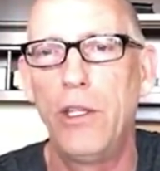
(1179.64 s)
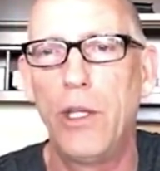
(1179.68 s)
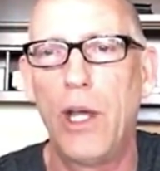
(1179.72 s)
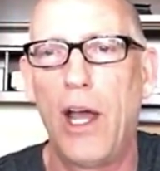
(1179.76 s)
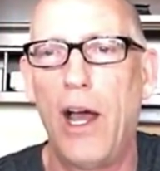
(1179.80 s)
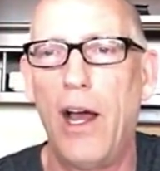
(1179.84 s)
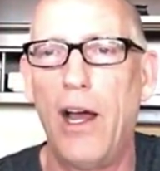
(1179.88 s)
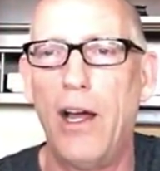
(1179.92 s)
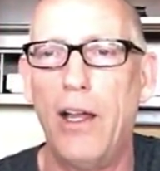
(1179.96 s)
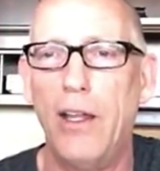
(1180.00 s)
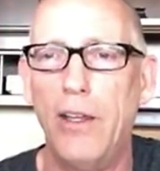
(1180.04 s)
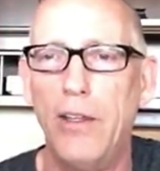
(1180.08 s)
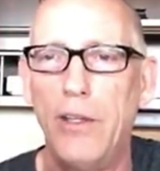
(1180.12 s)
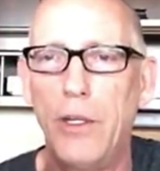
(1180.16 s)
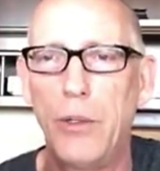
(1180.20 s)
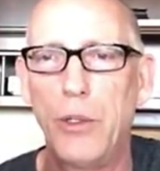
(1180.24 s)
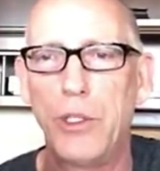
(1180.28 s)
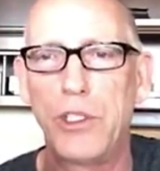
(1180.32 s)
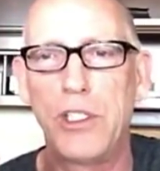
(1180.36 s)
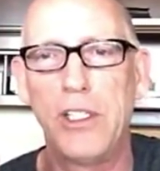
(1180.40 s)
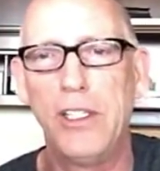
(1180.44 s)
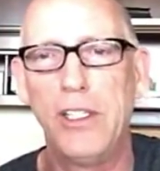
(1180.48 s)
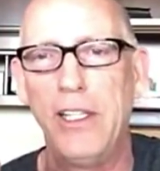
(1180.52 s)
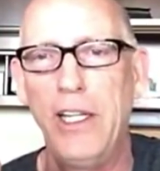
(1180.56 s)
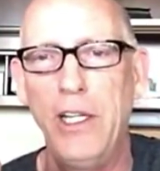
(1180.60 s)
that, there
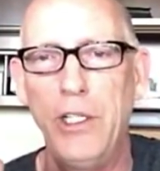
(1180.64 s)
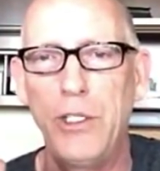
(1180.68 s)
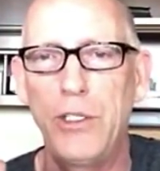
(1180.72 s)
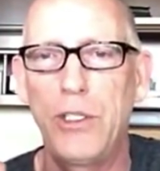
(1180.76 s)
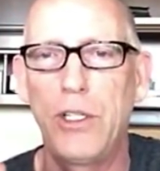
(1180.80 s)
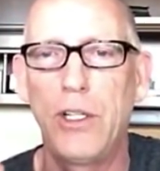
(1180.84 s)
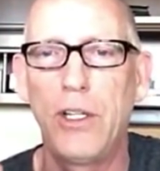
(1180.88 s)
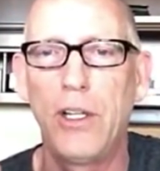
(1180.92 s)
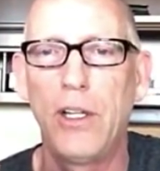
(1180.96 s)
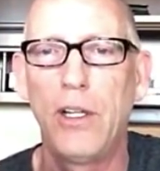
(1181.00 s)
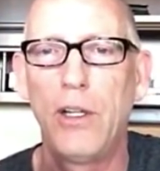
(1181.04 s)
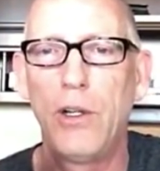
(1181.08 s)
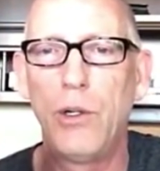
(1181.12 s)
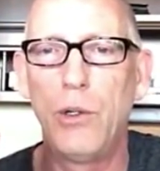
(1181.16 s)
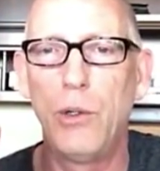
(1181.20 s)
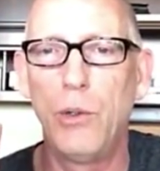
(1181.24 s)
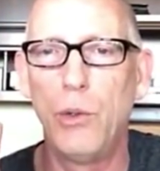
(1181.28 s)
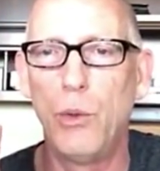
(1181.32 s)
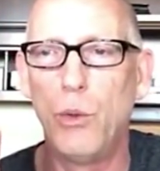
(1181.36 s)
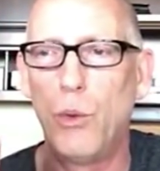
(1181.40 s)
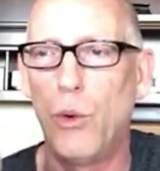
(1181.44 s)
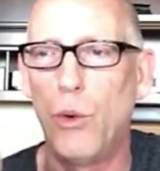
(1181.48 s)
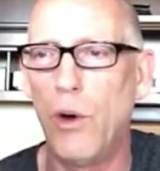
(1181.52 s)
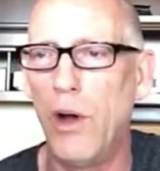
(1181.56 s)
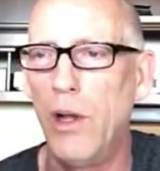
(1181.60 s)
was at least
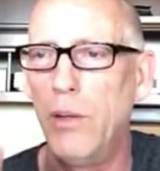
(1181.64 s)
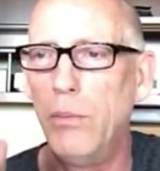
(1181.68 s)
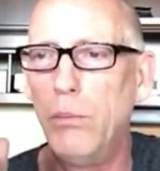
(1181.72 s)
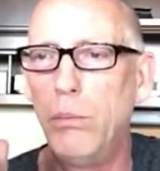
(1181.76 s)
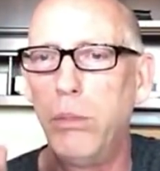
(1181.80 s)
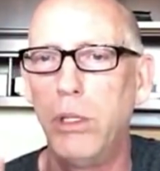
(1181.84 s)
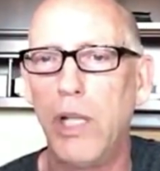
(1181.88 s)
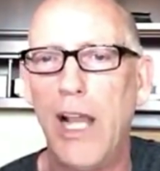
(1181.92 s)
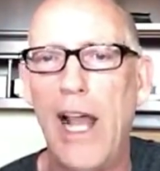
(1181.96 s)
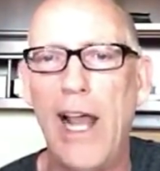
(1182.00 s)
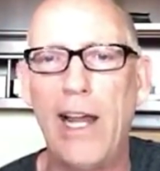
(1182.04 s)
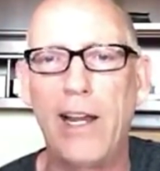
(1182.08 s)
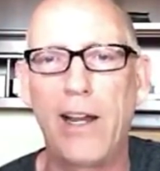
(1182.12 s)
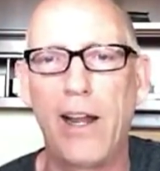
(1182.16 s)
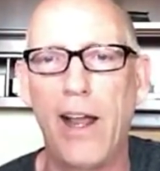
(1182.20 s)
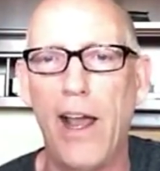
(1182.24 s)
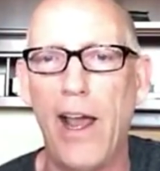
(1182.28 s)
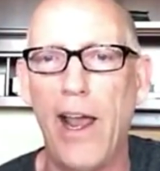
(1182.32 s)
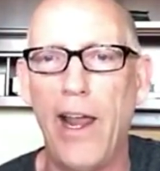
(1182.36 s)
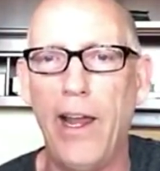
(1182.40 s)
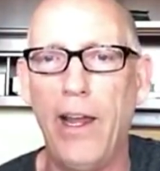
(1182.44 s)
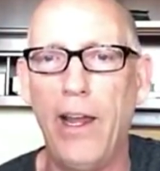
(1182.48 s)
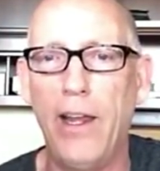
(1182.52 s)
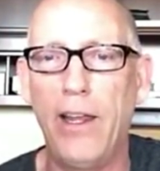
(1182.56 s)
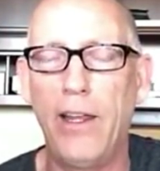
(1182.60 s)
one black
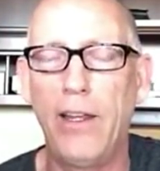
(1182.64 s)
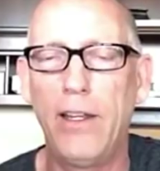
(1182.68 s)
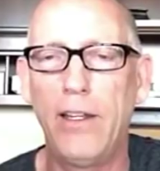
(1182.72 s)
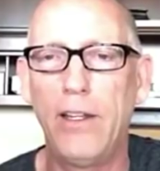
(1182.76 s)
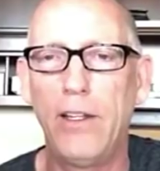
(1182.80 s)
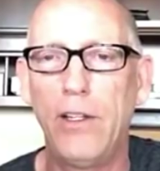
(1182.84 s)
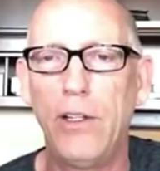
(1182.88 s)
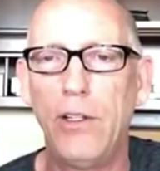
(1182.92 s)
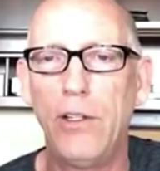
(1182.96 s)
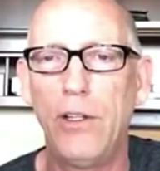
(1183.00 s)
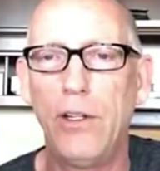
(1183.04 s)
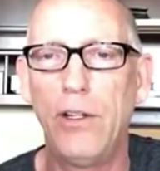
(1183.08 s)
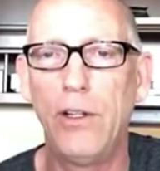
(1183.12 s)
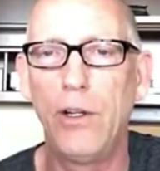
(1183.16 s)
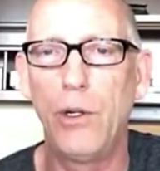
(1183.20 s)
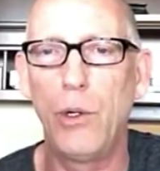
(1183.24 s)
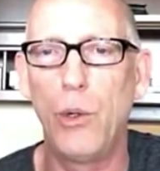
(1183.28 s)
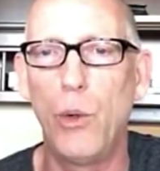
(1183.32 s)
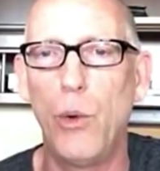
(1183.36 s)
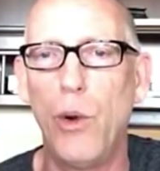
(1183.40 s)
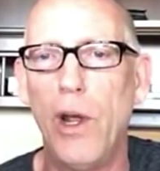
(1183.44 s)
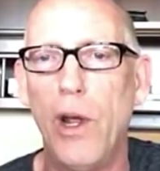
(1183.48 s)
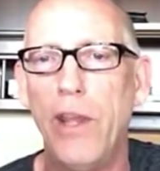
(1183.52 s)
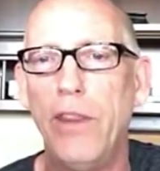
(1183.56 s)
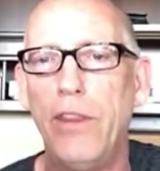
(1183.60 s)
guy
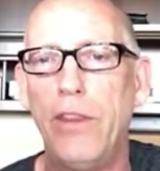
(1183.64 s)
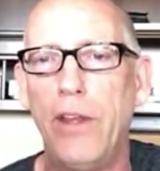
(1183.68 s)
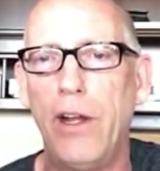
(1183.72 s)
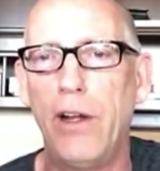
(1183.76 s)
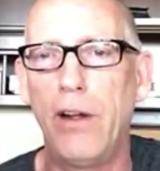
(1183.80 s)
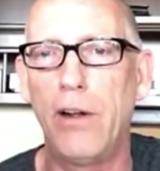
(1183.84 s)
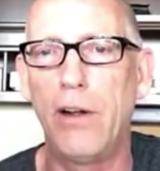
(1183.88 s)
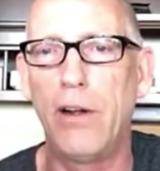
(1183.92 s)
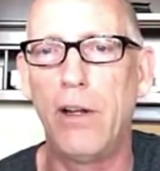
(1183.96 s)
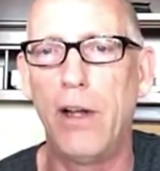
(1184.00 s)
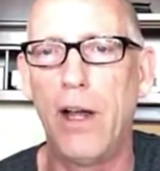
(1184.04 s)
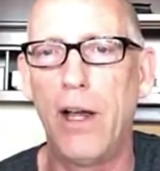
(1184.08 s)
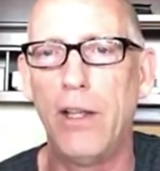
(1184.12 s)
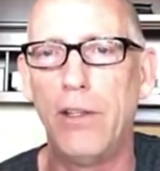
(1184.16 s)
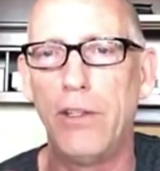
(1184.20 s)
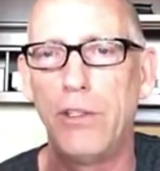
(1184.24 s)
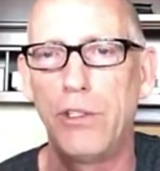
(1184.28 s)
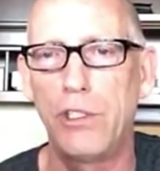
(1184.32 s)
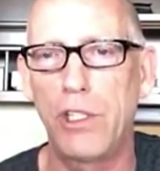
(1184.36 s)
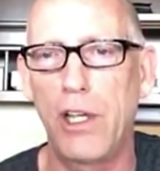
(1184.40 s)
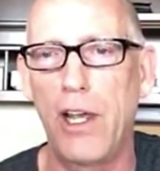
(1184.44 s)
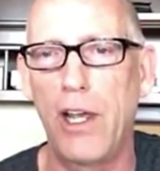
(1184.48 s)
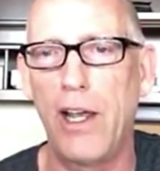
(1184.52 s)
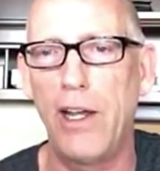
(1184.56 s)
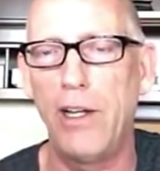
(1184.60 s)
who went there on
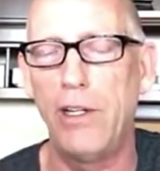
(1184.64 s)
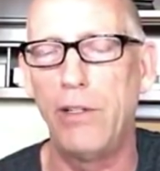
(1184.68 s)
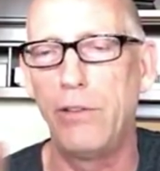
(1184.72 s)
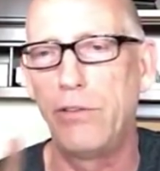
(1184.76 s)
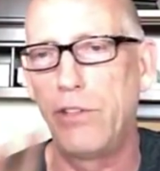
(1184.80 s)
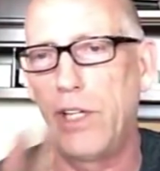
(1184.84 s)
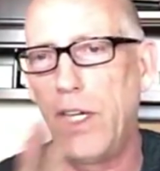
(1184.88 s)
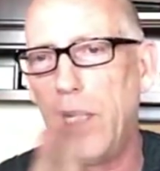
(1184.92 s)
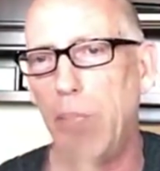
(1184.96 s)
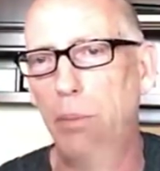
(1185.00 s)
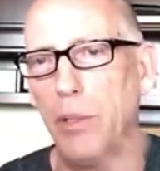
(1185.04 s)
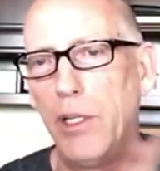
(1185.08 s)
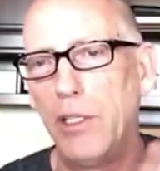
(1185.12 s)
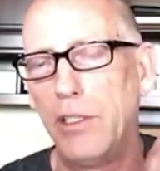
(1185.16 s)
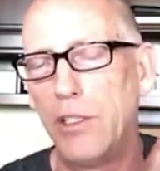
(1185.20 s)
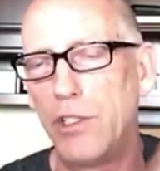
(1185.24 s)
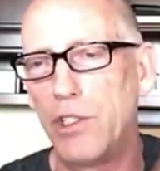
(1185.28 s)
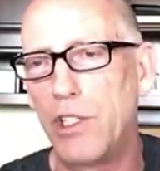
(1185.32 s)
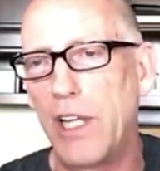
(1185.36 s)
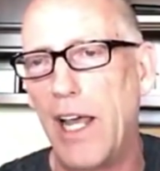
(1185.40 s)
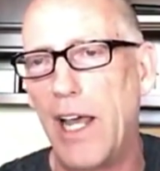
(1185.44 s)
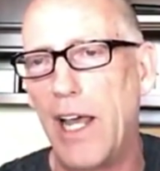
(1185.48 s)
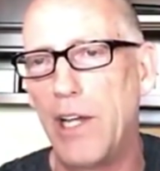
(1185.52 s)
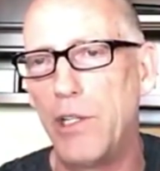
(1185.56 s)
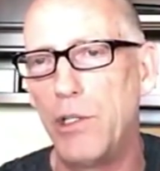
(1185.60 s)
the side of keeping the
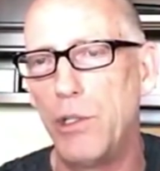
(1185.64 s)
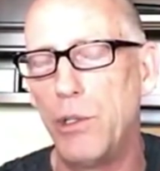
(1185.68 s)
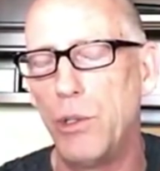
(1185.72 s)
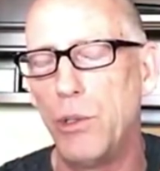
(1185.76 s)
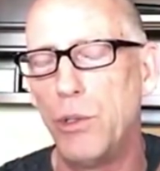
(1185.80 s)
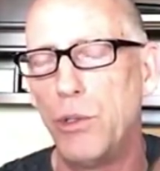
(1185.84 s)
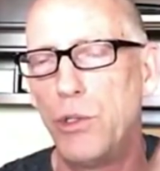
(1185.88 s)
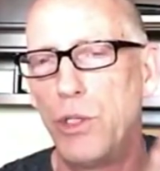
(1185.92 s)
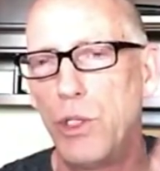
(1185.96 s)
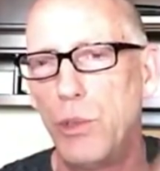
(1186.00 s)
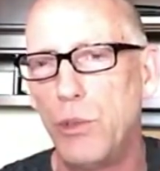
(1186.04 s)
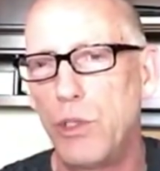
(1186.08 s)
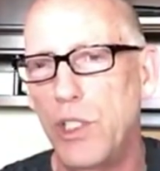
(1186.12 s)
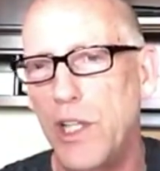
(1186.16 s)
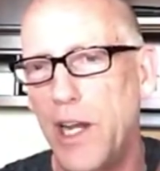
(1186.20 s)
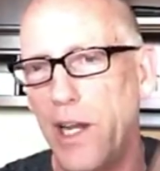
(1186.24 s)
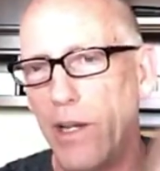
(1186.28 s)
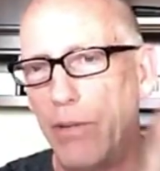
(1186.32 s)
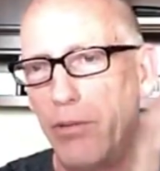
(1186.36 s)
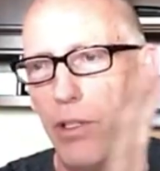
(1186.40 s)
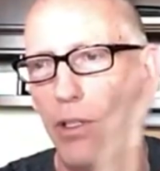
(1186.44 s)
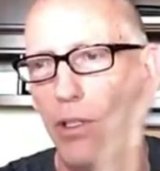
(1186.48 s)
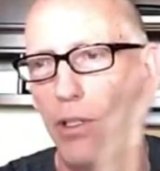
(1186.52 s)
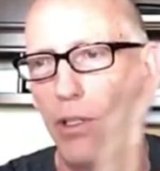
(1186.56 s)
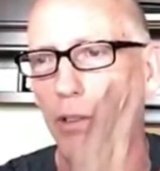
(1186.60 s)
statues. He was
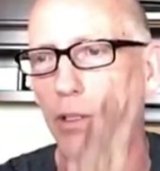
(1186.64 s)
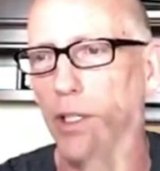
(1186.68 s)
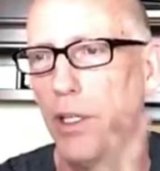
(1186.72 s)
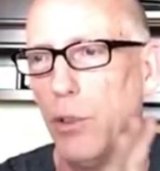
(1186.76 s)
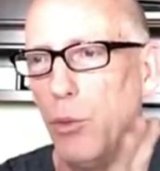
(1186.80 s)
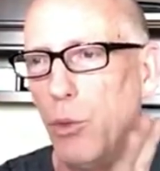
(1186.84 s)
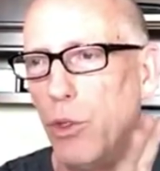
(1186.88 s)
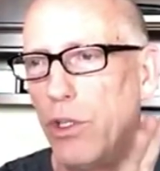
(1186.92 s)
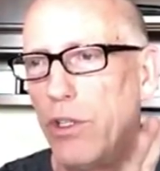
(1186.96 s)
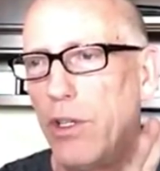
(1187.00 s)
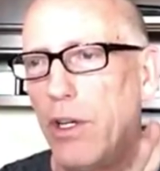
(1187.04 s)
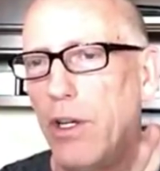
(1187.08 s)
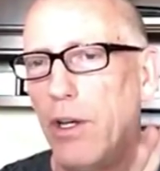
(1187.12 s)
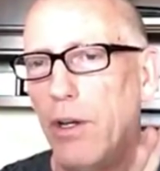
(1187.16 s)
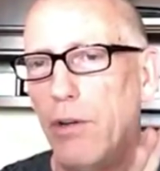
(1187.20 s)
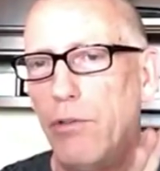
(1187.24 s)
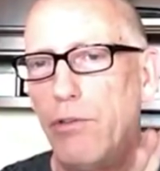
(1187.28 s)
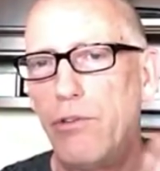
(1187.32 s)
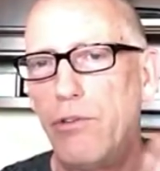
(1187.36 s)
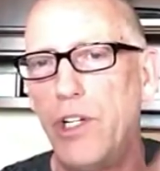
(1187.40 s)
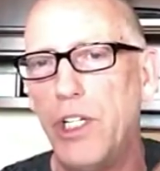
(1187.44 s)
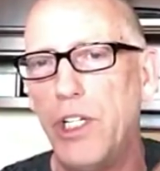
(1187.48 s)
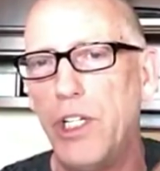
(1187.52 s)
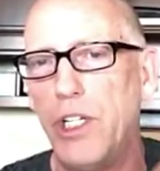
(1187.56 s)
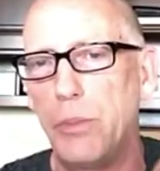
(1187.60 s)
kind of with a
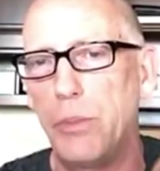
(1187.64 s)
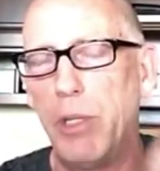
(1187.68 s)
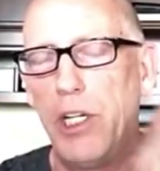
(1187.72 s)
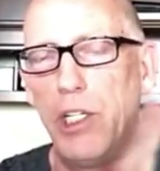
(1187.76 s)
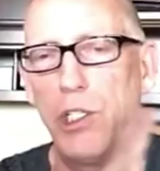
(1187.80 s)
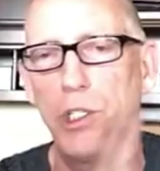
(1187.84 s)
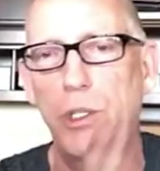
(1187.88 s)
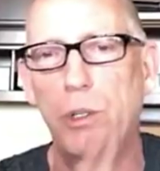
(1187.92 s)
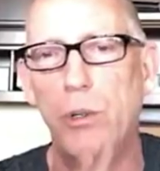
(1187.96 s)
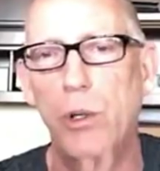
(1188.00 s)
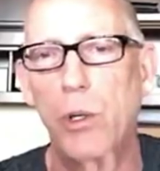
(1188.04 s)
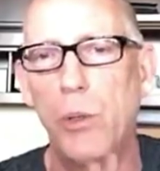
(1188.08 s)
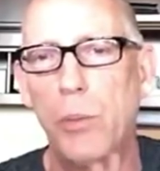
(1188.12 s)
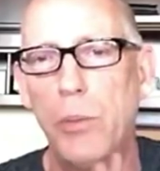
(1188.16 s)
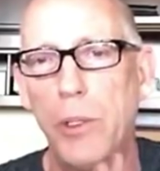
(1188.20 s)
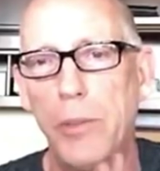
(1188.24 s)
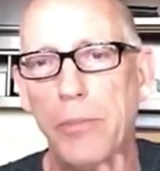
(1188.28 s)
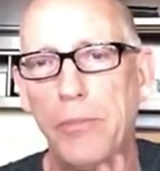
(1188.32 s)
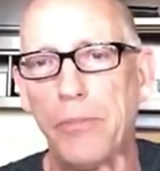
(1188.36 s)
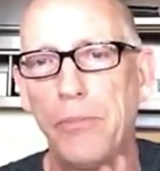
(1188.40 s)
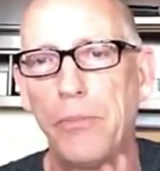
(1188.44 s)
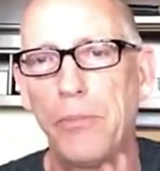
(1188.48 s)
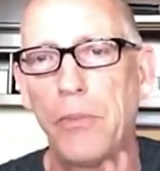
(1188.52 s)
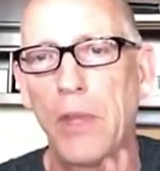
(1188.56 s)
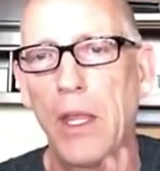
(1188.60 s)
free speech
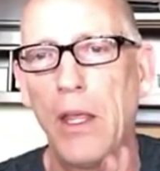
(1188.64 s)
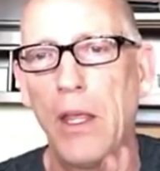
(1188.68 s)
group.